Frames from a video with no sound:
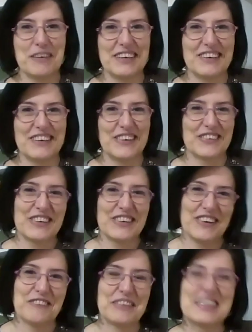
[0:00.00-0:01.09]

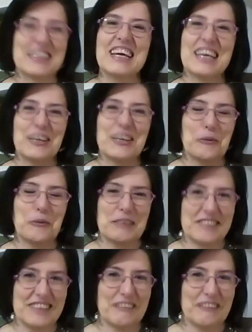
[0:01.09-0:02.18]
On that day, you will
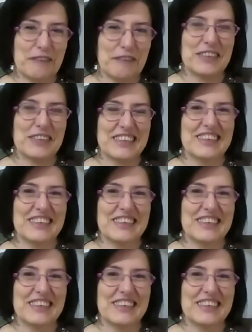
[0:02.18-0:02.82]
see the fountain